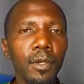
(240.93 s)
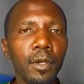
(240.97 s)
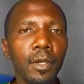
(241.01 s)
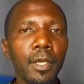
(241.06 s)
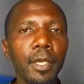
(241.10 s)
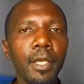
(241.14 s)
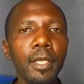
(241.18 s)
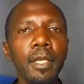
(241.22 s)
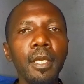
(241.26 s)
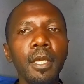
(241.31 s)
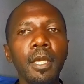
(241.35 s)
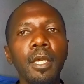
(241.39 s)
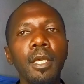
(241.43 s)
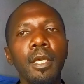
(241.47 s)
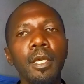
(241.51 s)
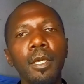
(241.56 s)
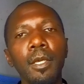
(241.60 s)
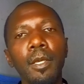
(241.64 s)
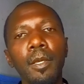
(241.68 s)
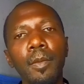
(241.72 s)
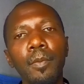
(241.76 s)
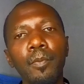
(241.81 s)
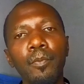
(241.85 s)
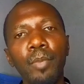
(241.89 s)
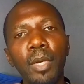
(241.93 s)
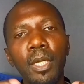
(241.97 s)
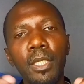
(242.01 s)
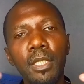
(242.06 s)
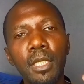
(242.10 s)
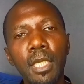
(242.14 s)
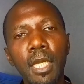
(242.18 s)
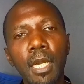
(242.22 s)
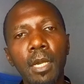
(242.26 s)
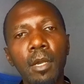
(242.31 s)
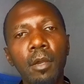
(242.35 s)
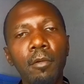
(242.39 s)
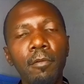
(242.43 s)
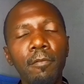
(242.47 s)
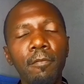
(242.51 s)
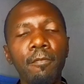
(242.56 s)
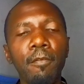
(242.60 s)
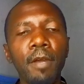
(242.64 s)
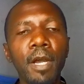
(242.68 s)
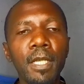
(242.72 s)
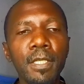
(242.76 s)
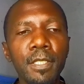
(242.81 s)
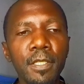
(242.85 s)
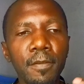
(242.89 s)
Okay, but now
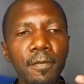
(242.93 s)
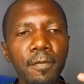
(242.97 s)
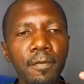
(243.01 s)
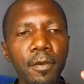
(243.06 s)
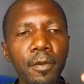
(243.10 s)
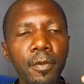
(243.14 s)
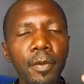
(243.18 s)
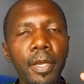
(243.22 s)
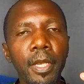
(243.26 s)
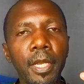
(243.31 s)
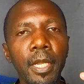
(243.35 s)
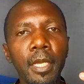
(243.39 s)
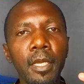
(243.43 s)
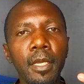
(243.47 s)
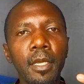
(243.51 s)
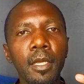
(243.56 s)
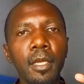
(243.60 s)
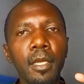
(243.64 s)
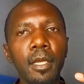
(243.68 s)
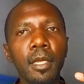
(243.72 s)
as a foreigner,